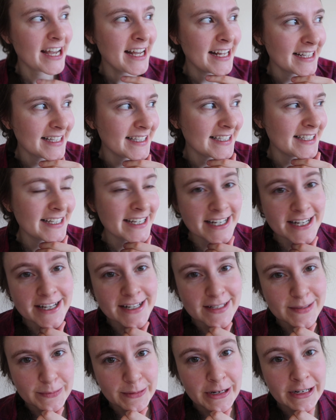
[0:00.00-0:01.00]
It's
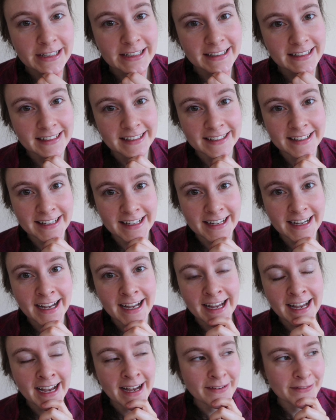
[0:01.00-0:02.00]
tedious work. Like,
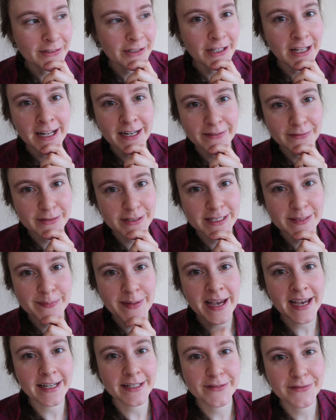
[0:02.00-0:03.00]
I have a lot of
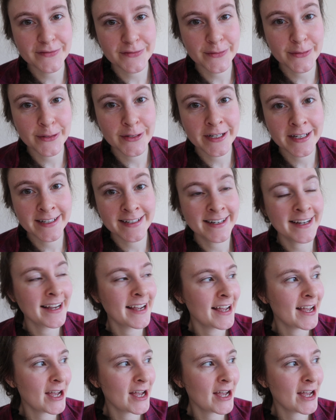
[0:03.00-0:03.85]
respect for